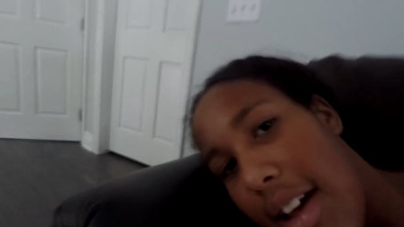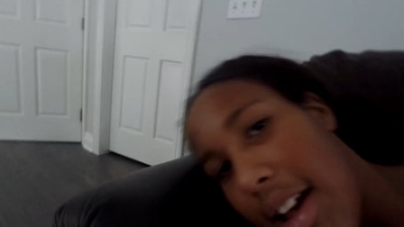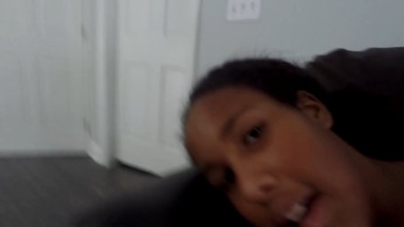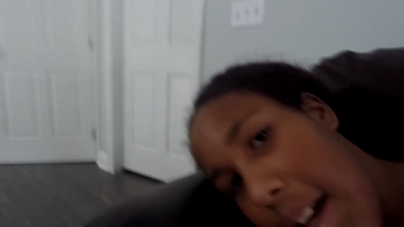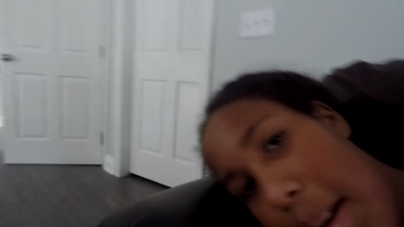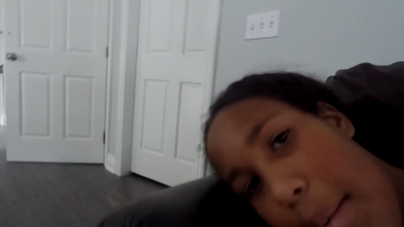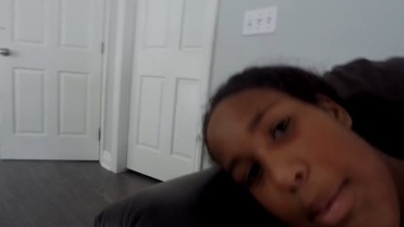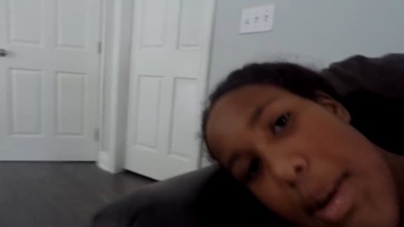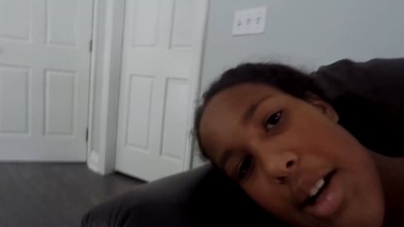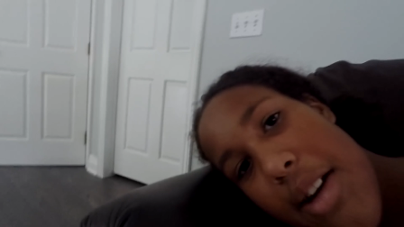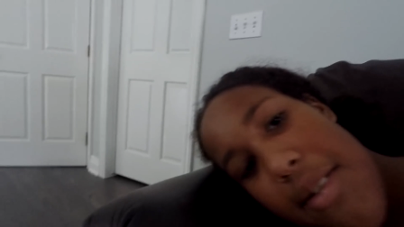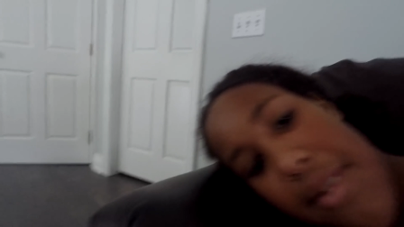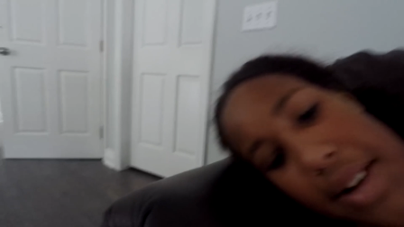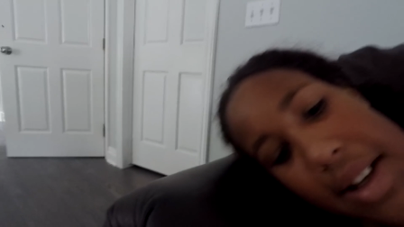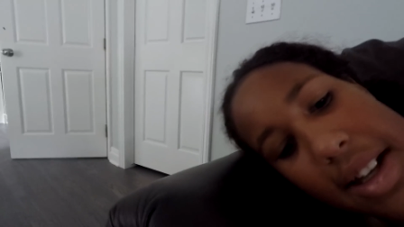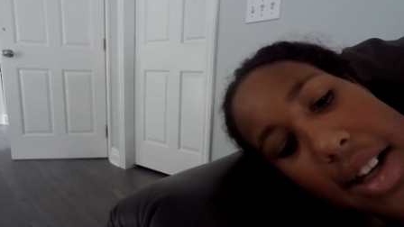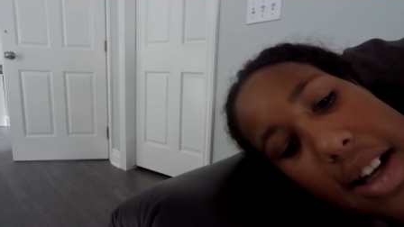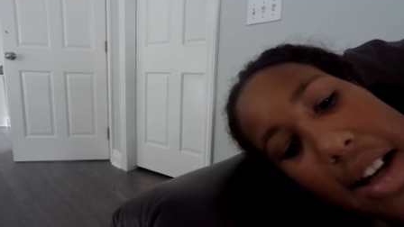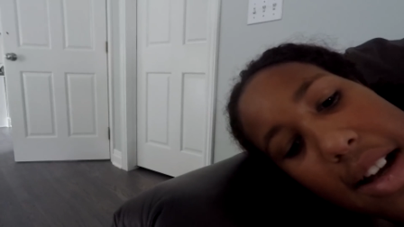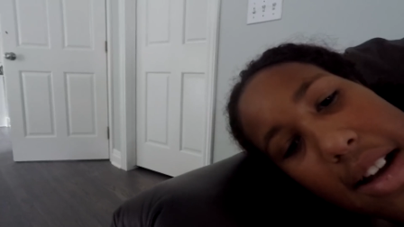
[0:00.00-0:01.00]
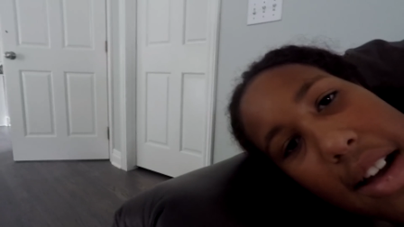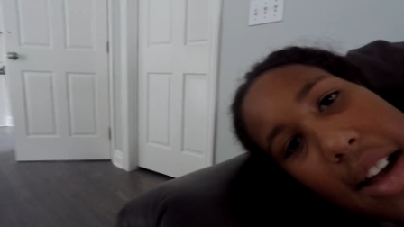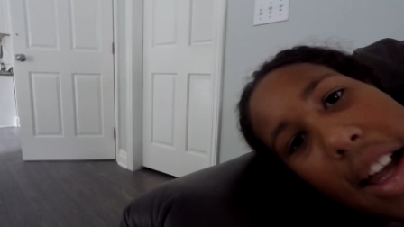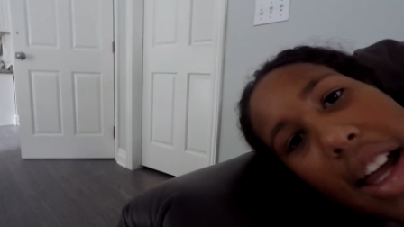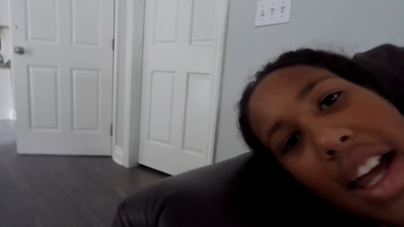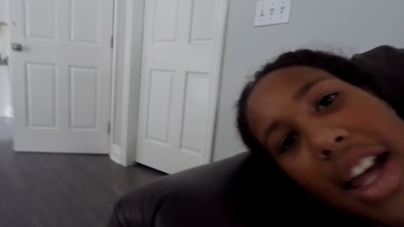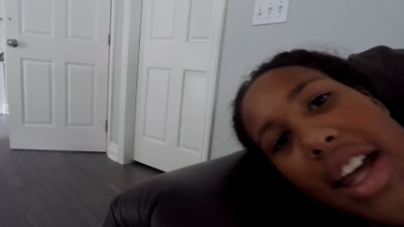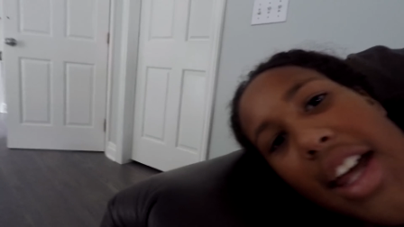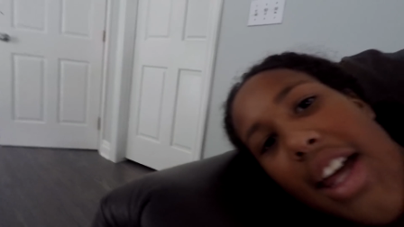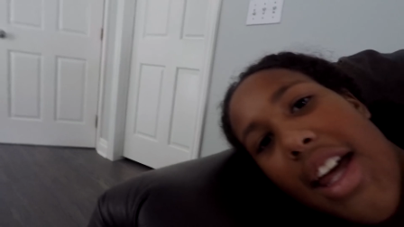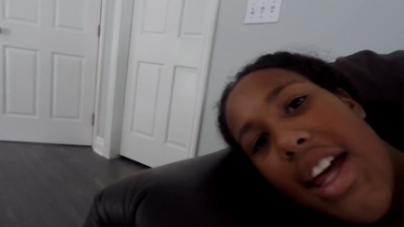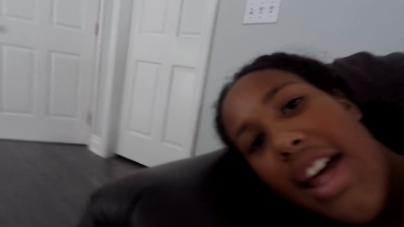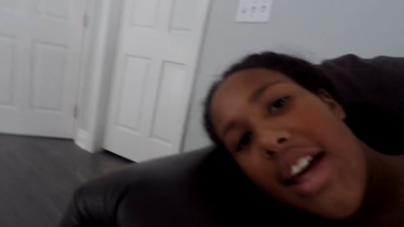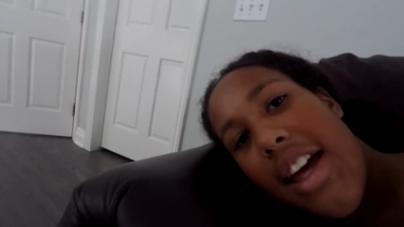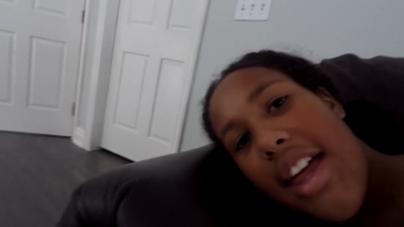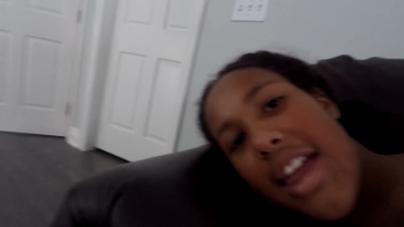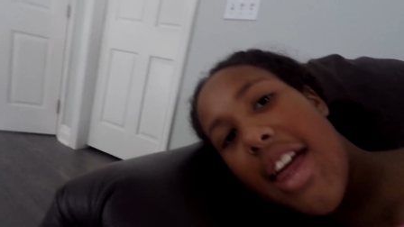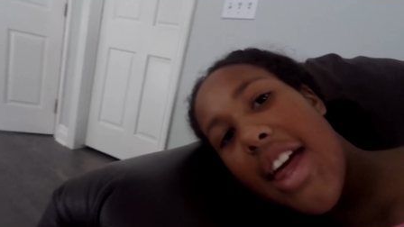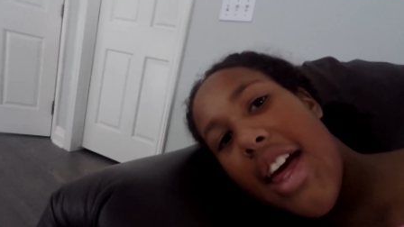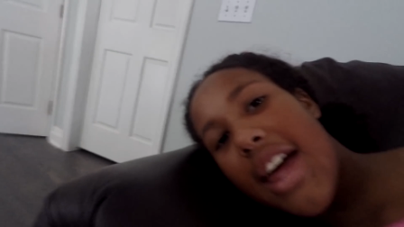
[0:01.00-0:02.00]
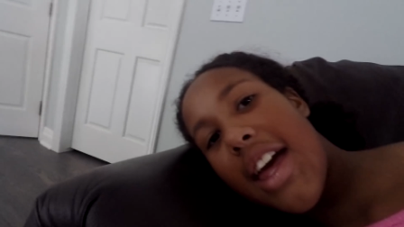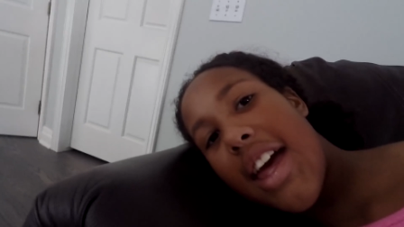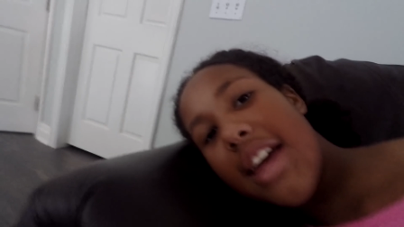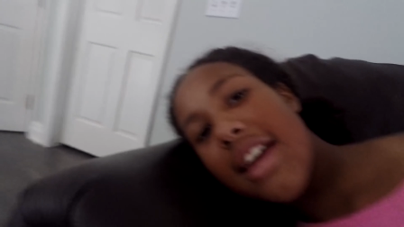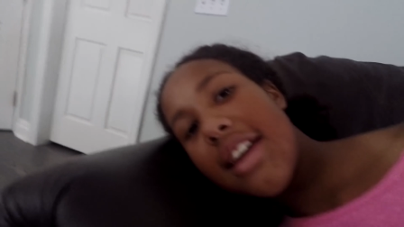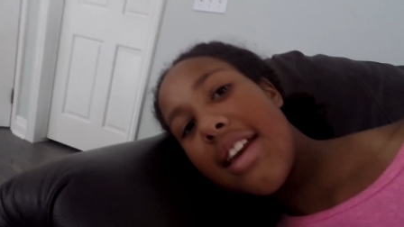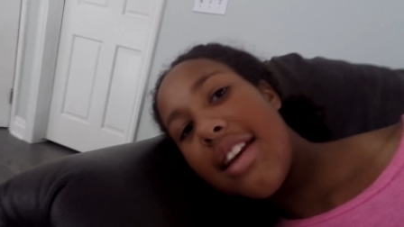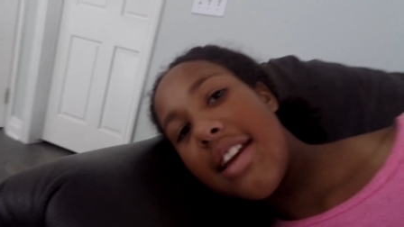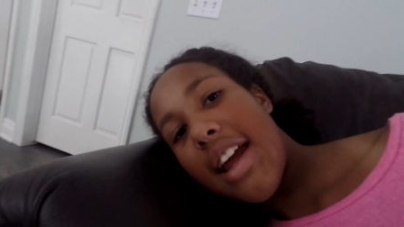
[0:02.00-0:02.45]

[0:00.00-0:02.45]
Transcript: aim it over here. Okay,